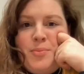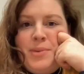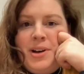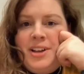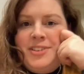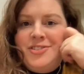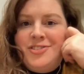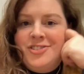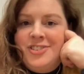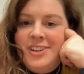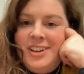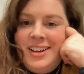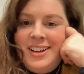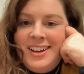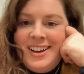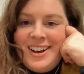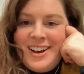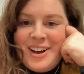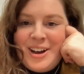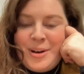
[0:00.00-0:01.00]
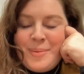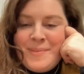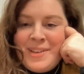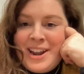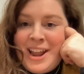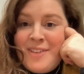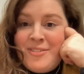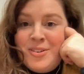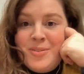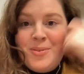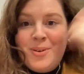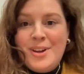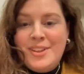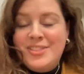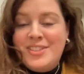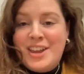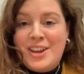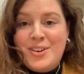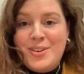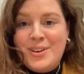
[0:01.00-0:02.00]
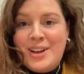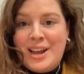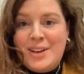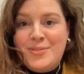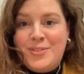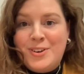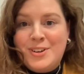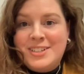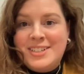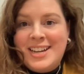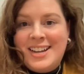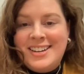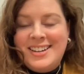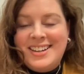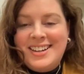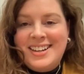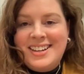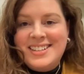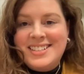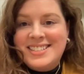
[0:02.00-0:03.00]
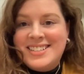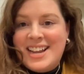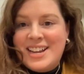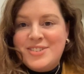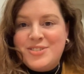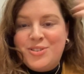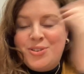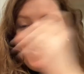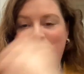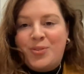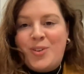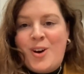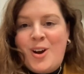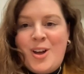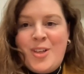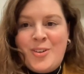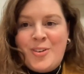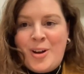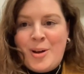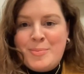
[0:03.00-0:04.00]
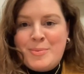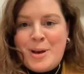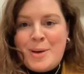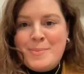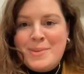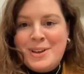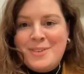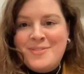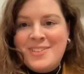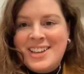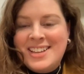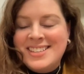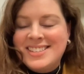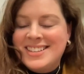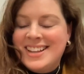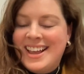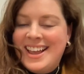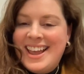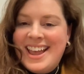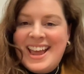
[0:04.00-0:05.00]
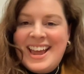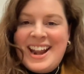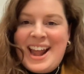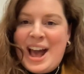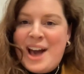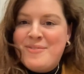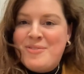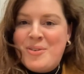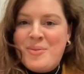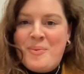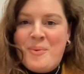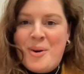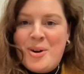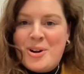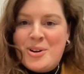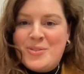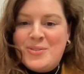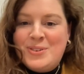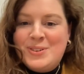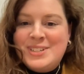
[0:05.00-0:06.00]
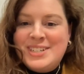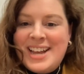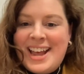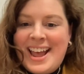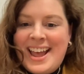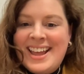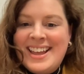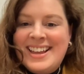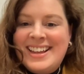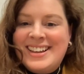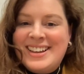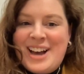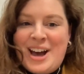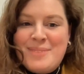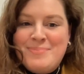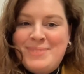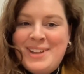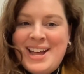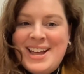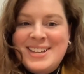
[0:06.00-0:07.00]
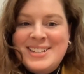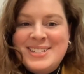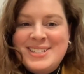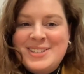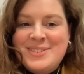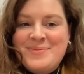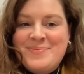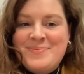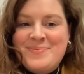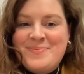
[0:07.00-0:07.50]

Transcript: much. And everyone, thank you again for attending. Stay tuned for our other upcoming events, and have a wonderful day, and God bless.